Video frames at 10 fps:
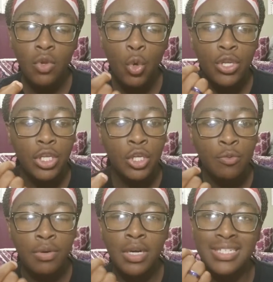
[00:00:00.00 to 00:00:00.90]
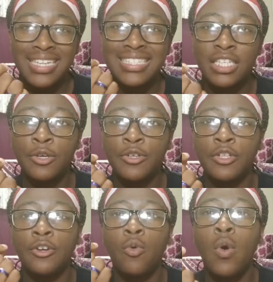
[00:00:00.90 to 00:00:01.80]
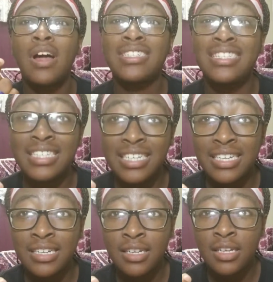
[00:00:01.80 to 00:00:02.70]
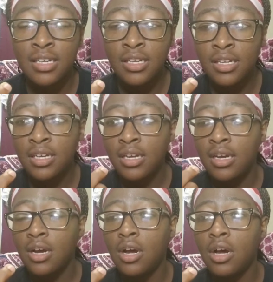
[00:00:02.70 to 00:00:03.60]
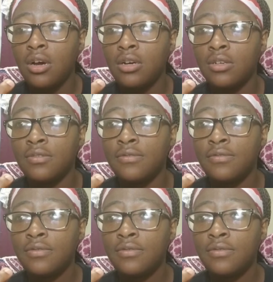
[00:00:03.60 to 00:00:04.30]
or the coupons that tell you the quantity of